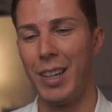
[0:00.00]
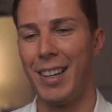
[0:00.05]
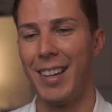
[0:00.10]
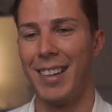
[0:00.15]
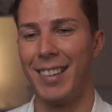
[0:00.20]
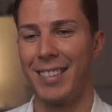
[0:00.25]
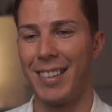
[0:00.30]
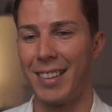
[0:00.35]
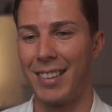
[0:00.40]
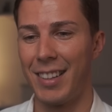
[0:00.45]

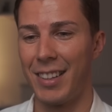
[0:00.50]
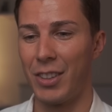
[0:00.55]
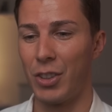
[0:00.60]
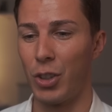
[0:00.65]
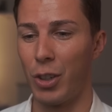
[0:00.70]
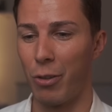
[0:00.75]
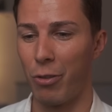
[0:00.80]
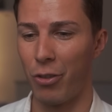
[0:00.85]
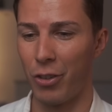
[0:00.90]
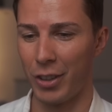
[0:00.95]
that they
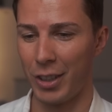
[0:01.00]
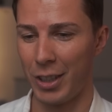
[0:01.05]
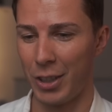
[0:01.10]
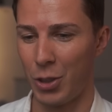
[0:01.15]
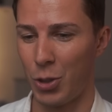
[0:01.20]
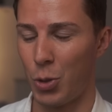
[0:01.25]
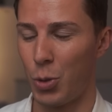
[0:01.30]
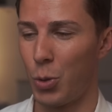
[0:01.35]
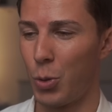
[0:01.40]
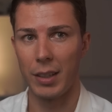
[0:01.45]
refer
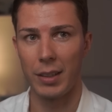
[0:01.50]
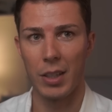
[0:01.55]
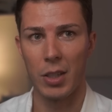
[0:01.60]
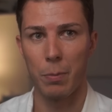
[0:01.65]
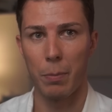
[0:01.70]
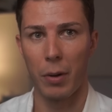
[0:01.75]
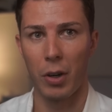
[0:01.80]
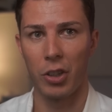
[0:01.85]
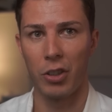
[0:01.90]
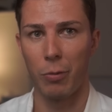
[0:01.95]
to. It's
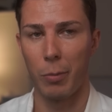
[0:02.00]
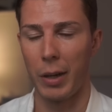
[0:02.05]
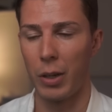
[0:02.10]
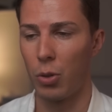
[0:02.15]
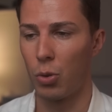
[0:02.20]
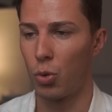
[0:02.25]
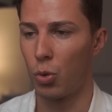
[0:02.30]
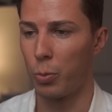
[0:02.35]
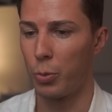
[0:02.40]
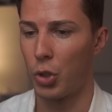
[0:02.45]
part of my
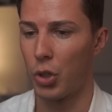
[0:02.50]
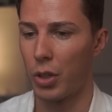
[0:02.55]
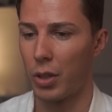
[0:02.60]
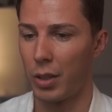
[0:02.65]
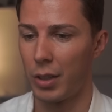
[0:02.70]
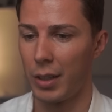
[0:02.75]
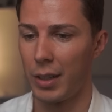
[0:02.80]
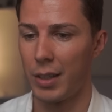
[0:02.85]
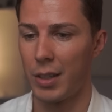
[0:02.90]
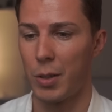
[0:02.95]
YouTube
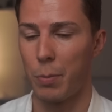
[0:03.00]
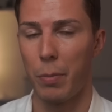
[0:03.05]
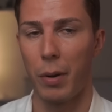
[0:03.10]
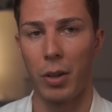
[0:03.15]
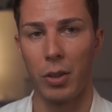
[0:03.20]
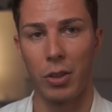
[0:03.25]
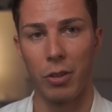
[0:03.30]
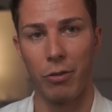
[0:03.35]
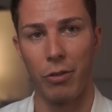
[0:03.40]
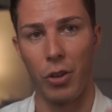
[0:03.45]
journey. It's
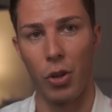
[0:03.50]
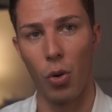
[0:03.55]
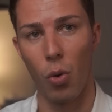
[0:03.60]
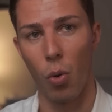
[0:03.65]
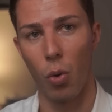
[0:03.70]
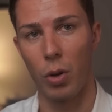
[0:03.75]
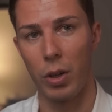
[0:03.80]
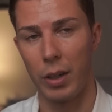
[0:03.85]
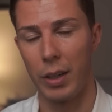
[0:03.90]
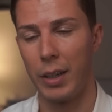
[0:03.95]
part of
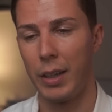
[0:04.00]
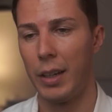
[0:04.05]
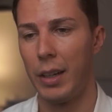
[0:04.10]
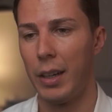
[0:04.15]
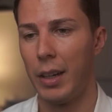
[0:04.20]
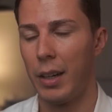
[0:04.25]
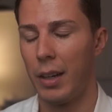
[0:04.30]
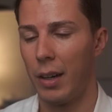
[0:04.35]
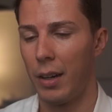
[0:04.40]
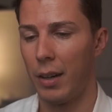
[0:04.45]
your
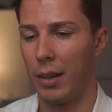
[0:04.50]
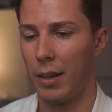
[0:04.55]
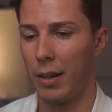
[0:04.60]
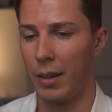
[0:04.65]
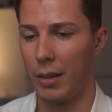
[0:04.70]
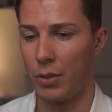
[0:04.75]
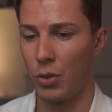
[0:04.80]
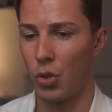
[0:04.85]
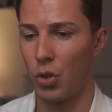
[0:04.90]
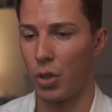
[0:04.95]

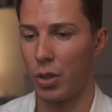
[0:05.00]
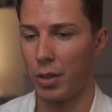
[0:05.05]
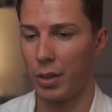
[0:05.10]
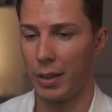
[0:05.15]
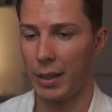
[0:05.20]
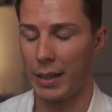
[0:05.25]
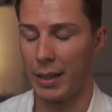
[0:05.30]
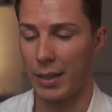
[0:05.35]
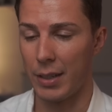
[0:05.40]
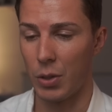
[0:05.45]

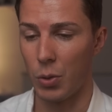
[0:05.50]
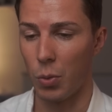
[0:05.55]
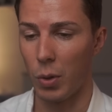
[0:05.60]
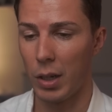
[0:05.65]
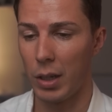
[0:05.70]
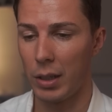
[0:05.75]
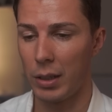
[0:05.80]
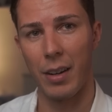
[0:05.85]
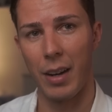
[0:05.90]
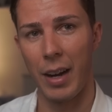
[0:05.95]
journey as
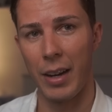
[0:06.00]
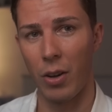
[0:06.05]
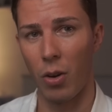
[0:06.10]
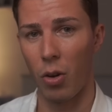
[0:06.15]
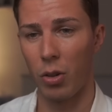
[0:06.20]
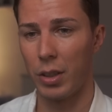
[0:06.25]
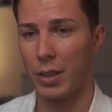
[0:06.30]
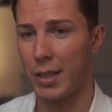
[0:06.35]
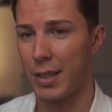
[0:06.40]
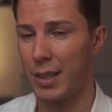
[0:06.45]
well. I
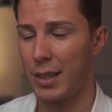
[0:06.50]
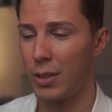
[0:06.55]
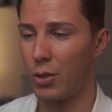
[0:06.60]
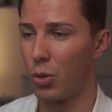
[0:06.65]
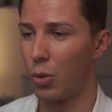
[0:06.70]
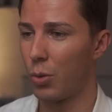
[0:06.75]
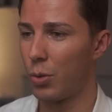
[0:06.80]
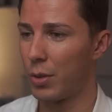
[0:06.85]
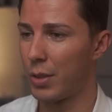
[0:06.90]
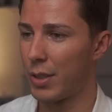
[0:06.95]
honestly
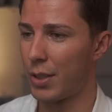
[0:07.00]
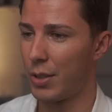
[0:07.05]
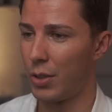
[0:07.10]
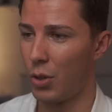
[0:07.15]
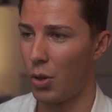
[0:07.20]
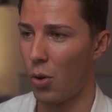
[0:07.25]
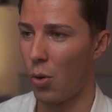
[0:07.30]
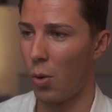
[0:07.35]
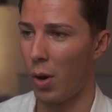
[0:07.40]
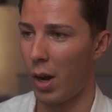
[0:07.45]
don't
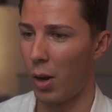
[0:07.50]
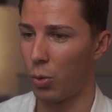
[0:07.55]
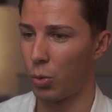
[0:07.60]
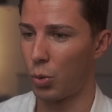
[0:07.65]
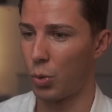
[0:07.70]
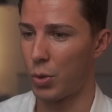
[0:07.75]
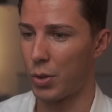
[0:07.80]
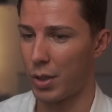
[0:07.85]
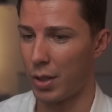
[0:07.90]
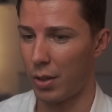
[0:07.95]
know how
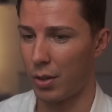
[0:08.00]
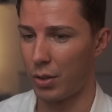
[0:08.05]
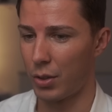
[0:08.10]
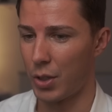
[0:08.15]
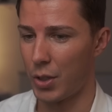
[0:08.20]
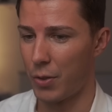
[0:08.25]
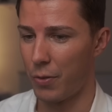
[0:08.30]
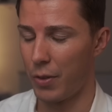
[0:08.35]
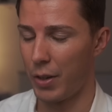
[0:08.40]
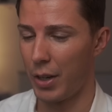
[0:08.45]
to start
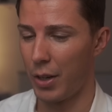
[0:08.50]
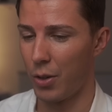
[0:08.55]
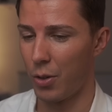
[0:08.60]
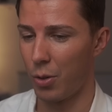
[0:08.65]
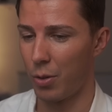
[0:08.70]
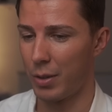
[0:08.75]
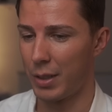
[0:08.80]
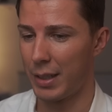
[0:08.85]
this video,